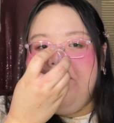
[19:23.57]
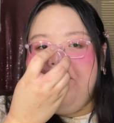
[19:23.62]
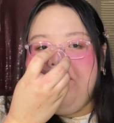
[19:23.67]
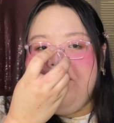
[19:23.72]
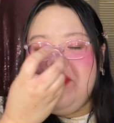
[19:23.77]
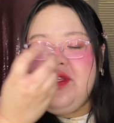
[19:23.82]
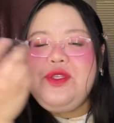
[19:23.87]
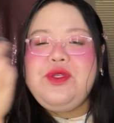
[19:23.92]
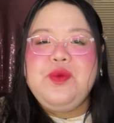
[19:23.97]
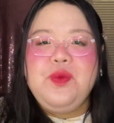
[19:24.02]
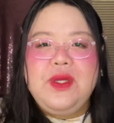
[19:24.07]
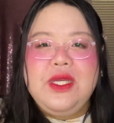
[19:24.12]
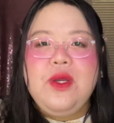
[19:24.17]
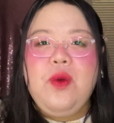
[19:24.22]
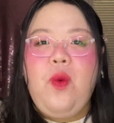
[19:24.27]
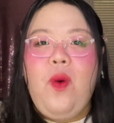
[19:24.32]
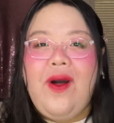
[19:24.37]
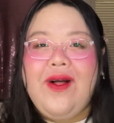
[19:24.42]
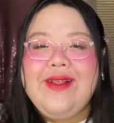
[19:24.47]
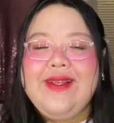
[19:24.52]
sweet
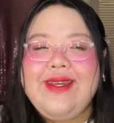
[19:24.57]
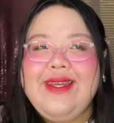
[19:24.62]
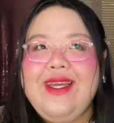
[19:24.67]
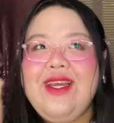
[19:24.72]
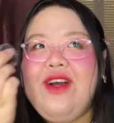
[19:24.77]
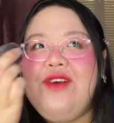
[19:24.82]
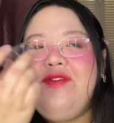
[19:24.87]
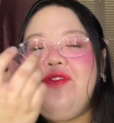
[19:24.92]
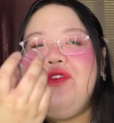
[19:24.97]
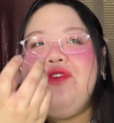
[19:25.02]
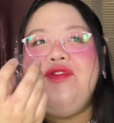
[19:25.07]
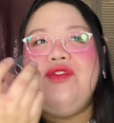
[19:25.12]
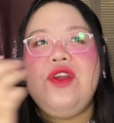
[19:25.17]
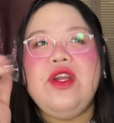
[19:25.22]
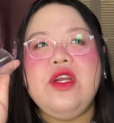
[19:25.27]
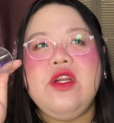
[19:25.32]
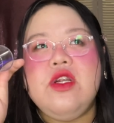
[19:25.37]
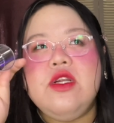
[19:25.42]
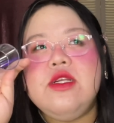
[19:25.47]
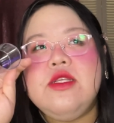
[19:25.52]
quality of the
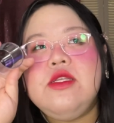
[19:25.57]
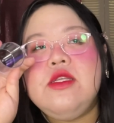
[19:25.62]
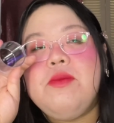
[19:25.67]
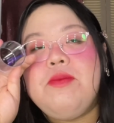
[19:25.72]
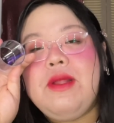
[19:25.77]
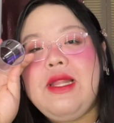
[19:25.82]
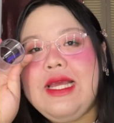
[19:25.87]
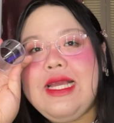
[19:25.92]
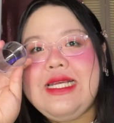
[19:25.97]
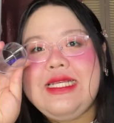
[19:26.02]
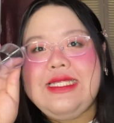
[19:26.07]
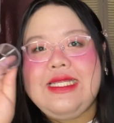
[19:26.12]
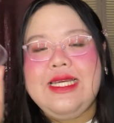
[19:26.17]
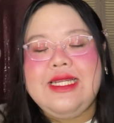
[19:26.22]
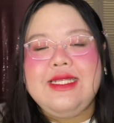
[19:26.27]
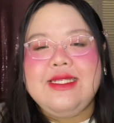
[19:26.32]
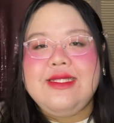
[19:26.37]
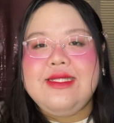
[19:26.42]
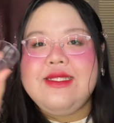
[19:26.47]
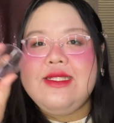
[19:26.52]
fragrance, but like I
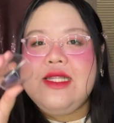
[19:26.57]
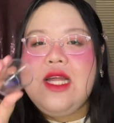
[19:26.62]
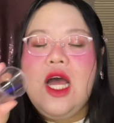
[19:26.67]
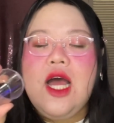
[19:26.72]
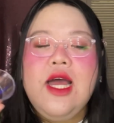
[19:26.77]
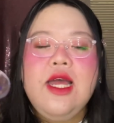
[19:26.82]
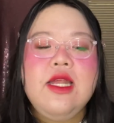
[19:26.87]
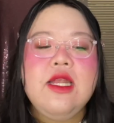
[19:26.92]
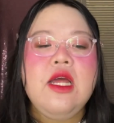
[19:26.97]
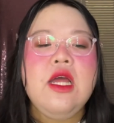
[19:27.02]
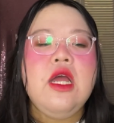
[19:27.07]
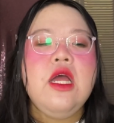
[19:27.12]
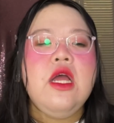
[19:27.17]
said, it's not